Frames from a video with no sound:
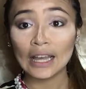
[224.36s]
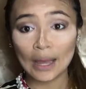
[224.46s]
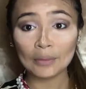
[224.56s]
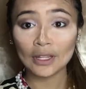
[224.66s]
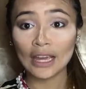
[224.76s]

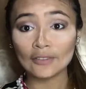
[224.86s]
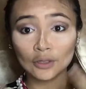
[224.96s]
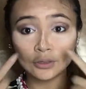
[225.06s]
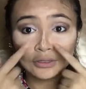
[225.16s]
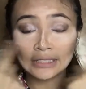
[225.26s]
I'm gonna have
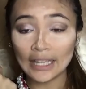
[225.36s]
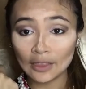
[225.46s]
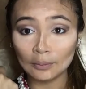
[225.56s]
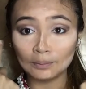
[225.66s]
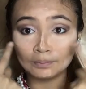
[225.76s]
to take
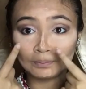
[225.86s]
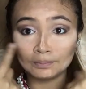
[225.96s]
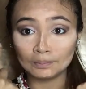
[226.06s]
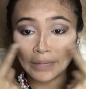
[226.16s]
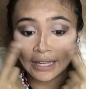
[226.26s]
the
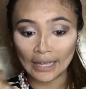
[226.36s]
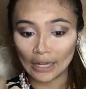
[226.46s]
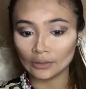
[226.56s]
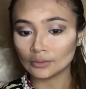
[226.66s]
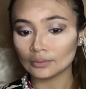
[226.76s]
baking
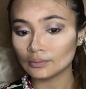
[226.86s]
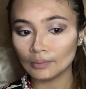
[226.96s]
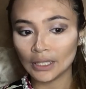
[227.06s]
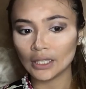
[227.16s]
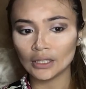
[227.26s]
out
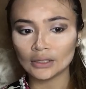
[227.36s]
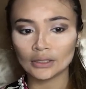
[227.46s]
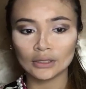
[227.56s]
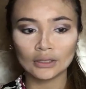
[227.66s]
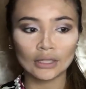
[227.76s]

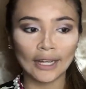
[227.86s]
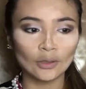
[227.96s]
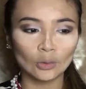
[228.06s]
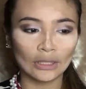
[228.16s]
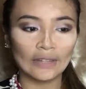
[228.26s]
because I
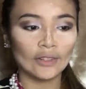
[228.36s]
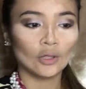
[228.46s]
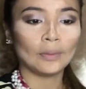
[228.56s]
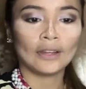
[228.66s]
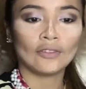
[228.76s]
don't leave it
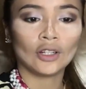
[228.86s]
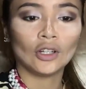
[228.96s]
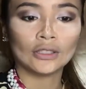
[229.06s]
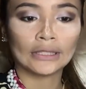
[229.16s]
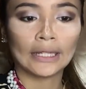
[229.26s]
to bake for a
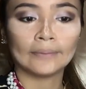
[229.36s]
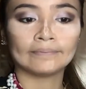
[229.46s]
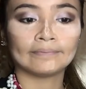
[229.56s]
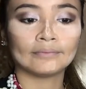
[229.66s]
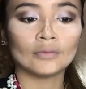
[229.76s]
long time
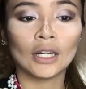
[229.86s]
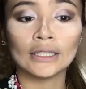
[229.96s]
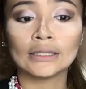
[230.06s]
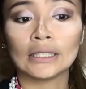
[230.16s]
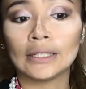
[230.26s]

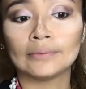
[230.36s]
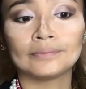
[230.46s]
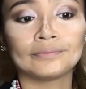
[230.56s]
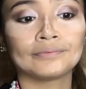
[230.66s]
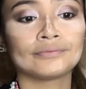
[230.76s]
honestly
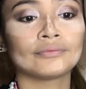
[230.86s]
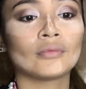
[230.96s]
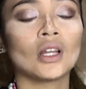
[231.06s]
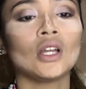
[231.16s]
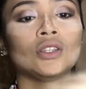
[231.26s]

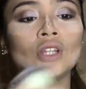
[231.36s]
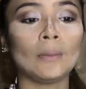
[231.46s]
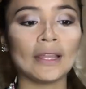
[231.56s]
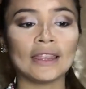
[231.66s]
not my